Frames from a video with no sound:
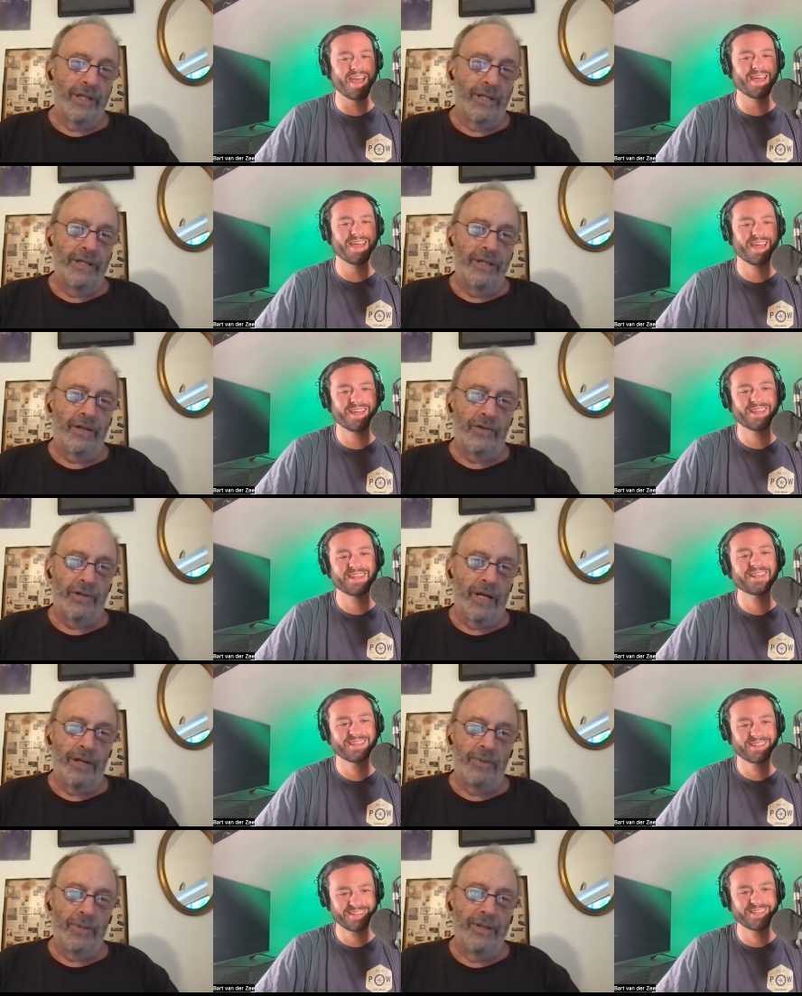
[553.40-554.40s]
Speaker 1: really
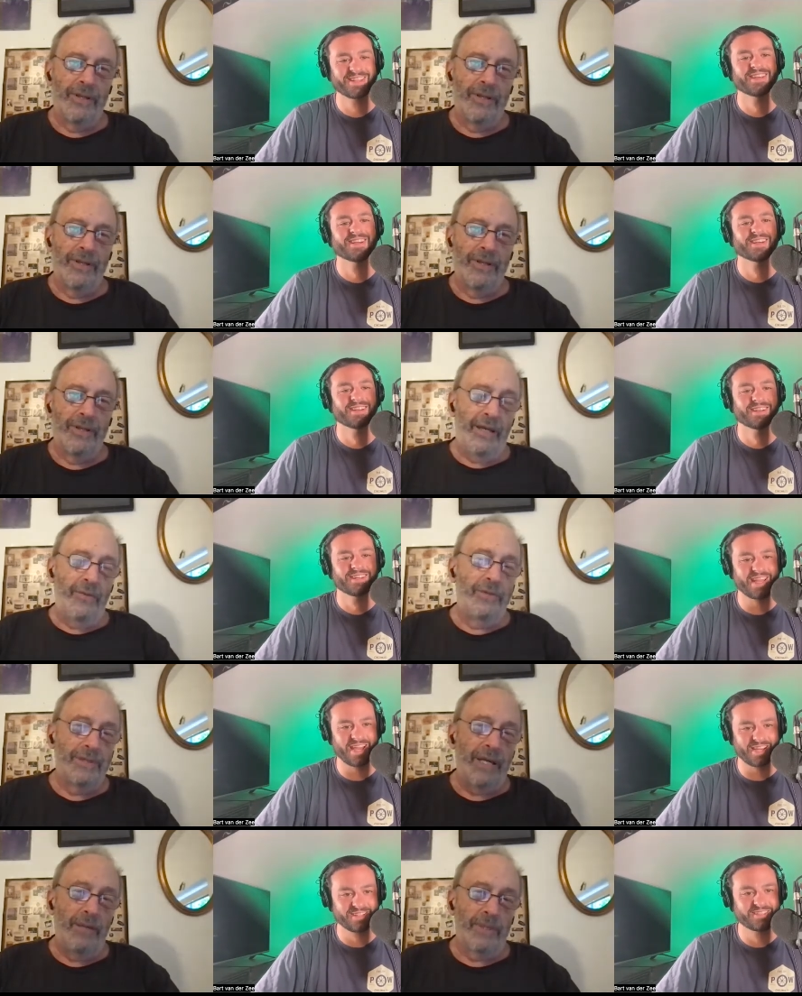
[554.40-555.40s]
incredible that he yeah.
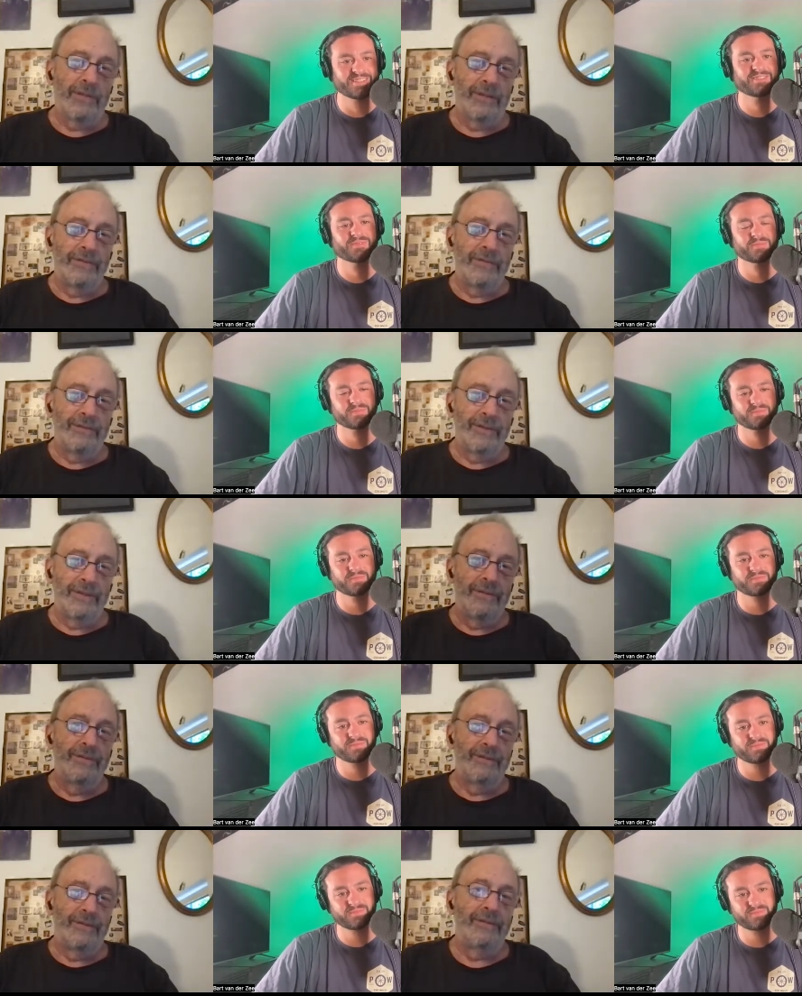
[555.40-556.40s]
was able to
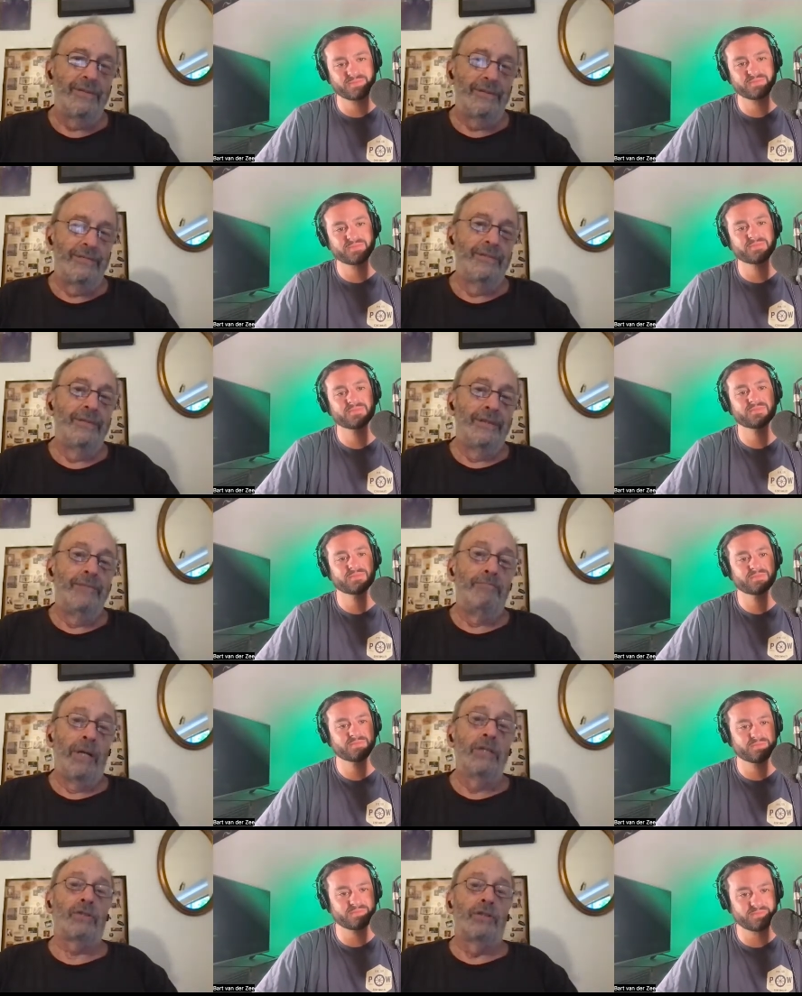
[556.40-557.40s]
to to
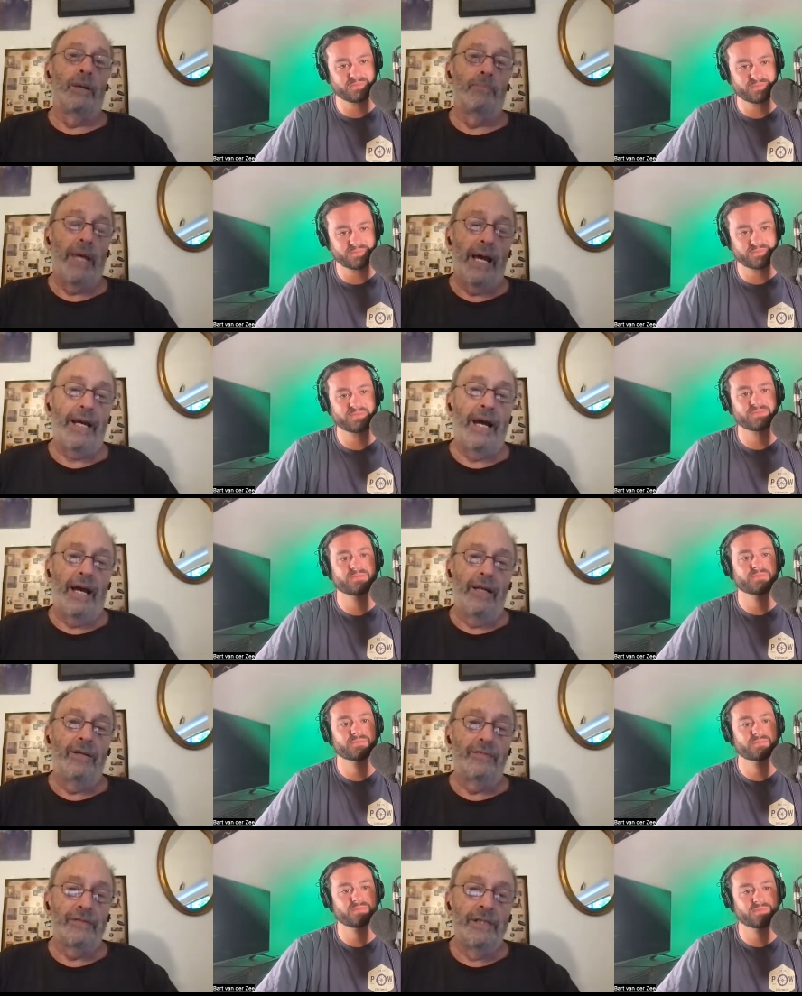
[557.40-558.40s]
muster up that kind
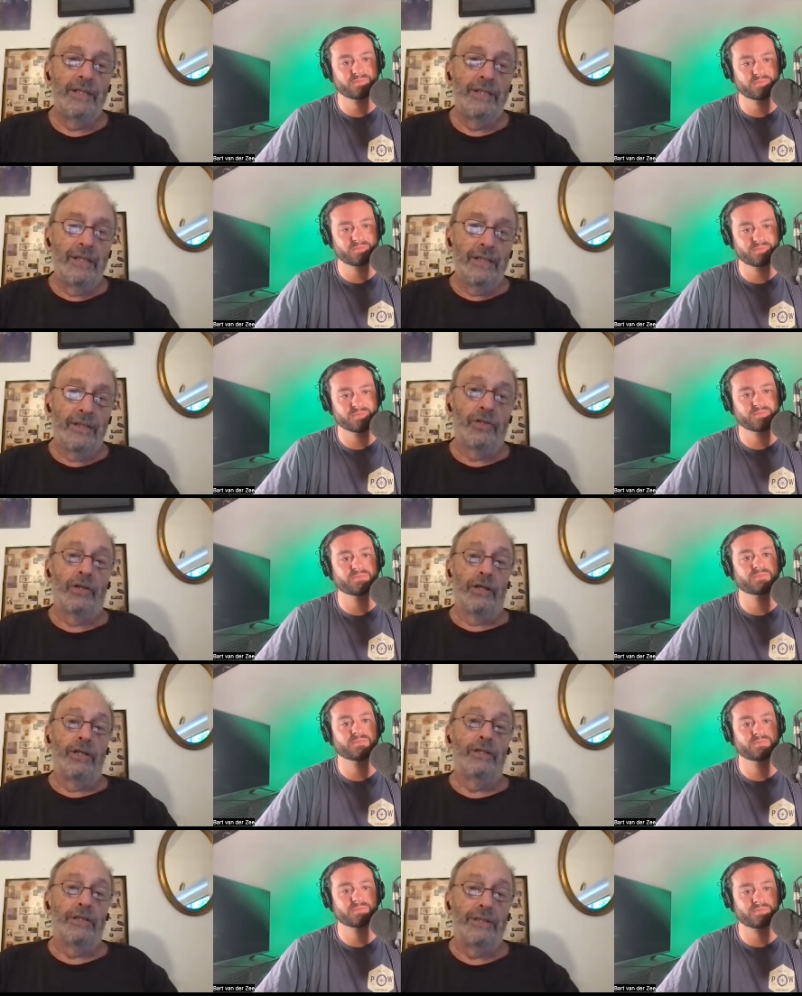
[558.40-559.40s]
of
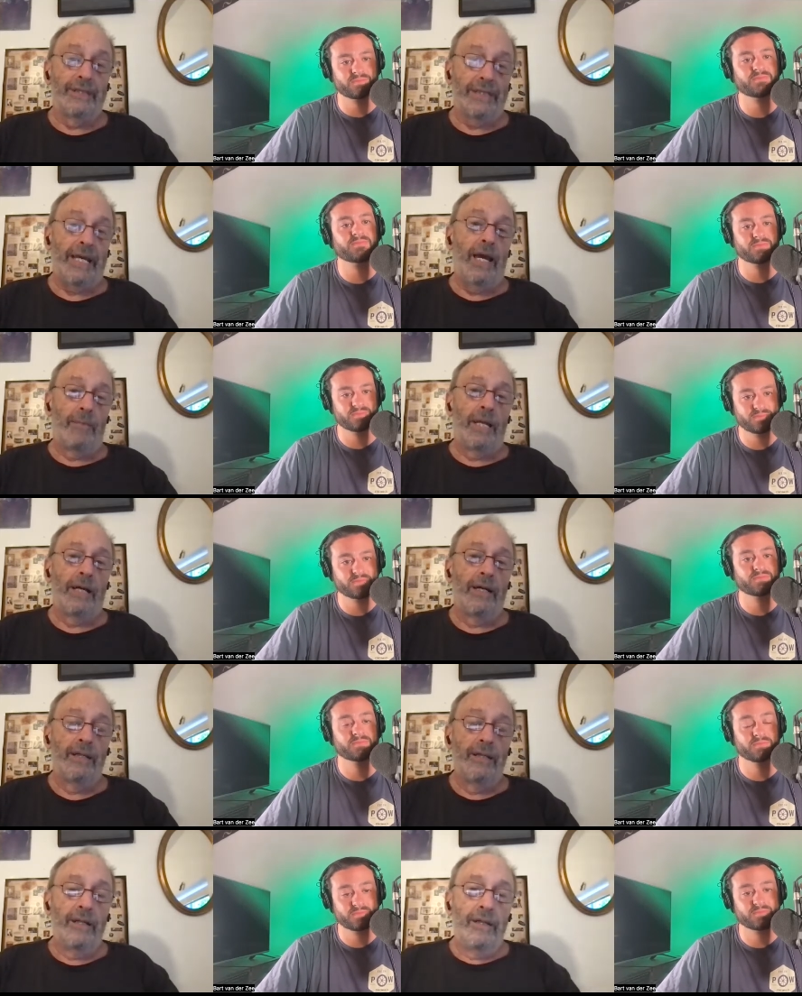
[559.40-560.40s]
courage and
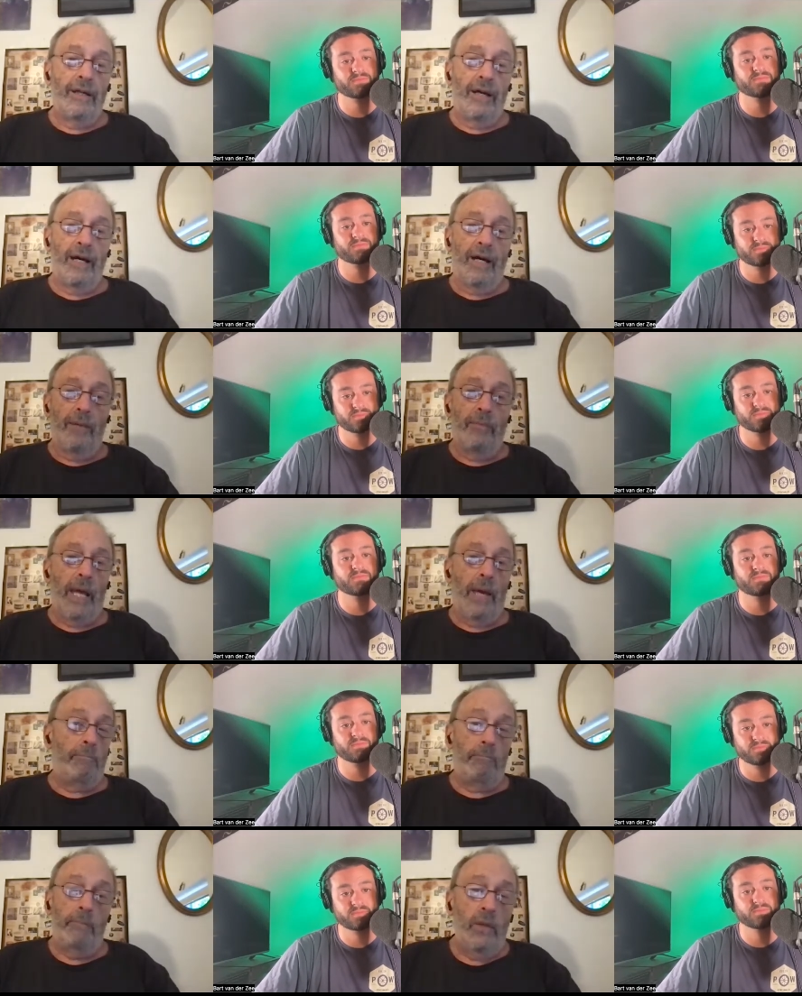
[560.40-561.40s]
stamina. Uh,
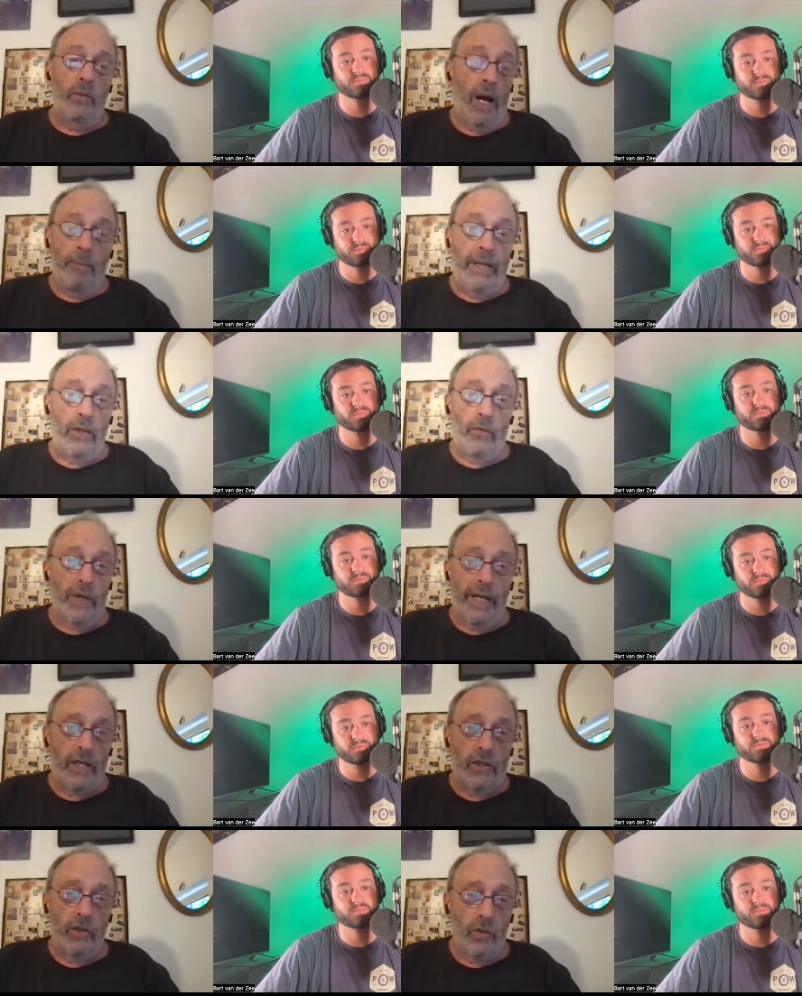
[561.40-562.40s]
meanwhile, being
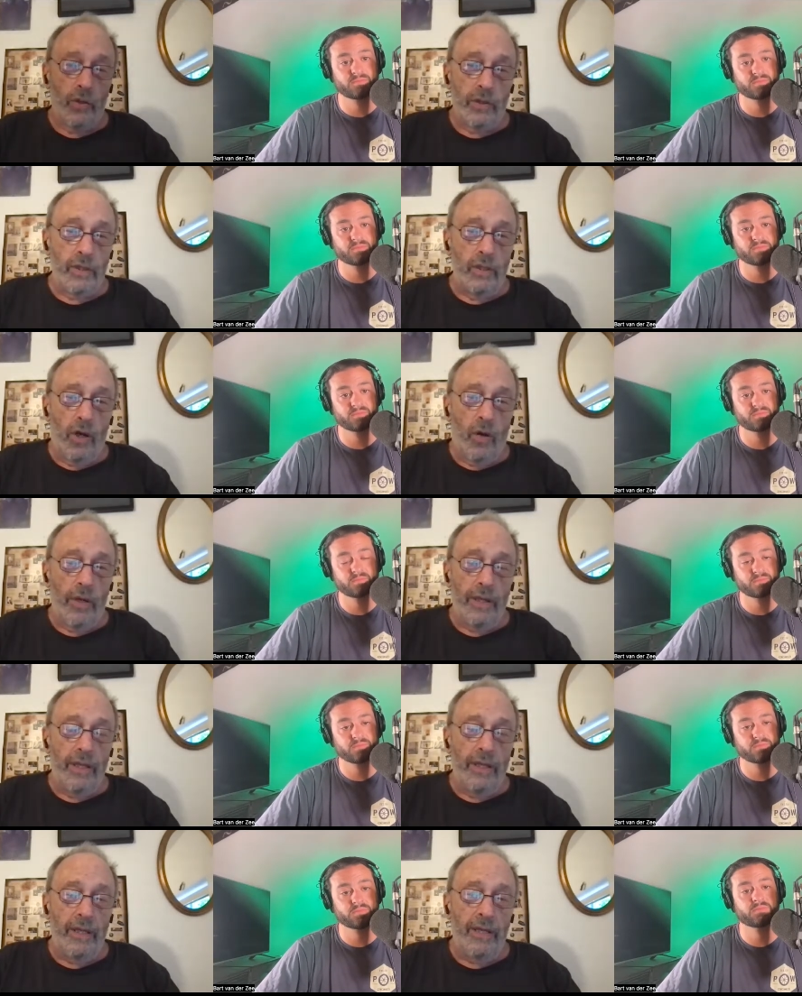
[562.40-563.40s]
ridiculed, you know,
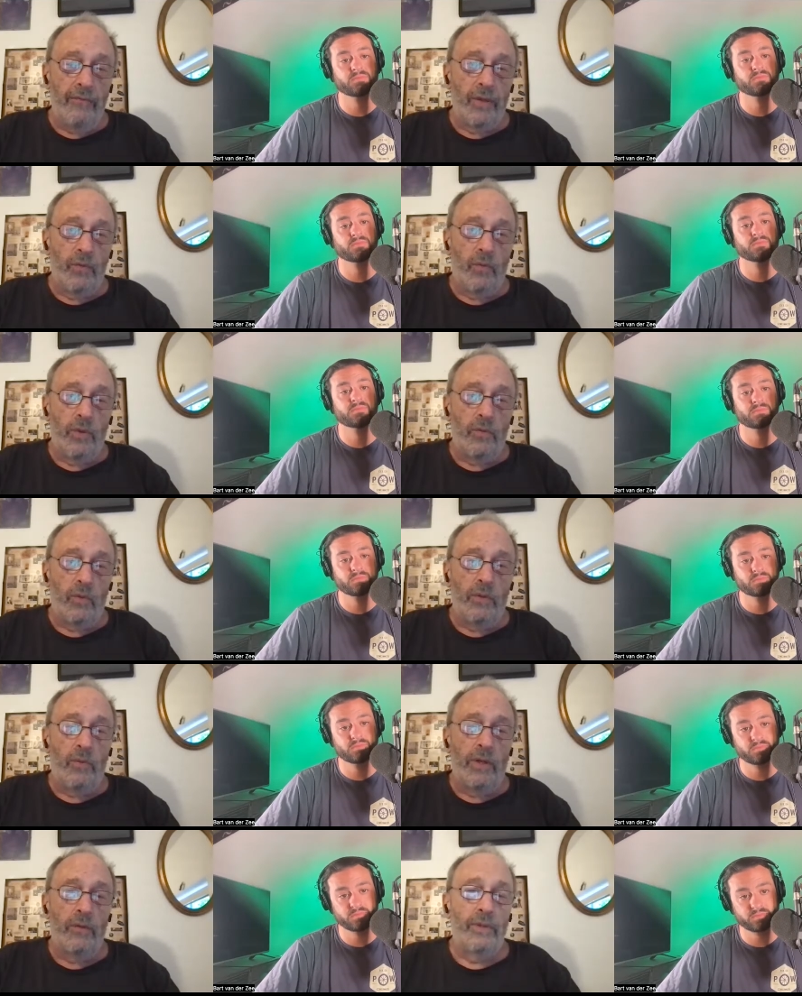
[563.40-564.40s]
he, even when,
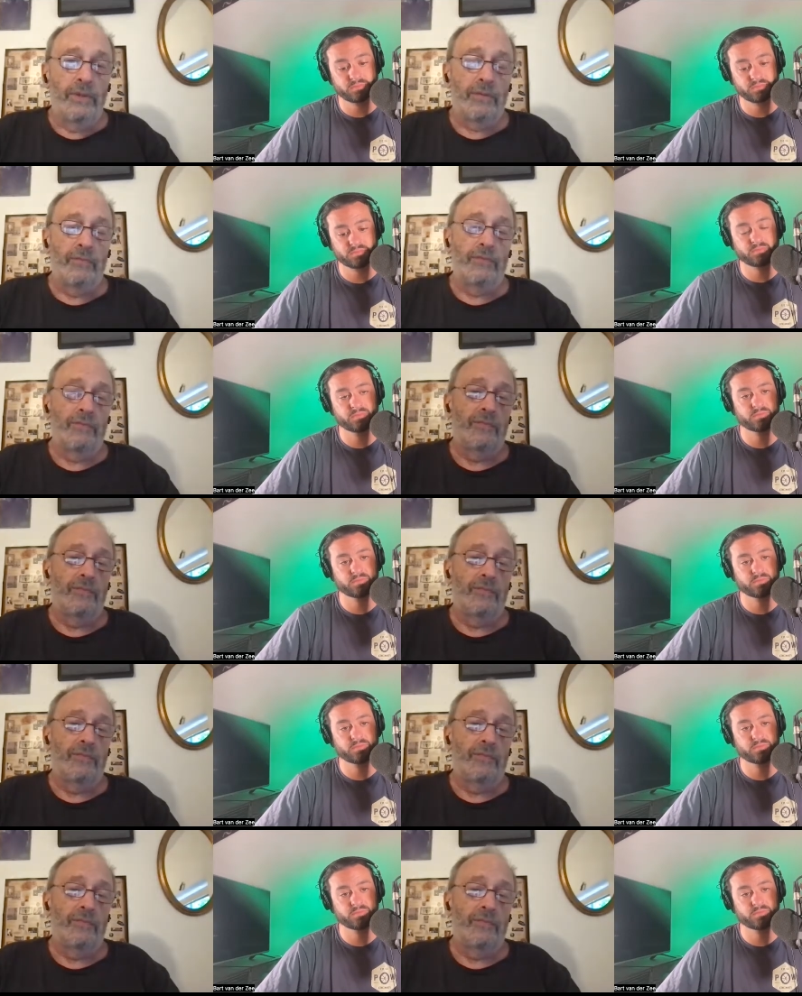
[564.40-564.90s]
when, when he was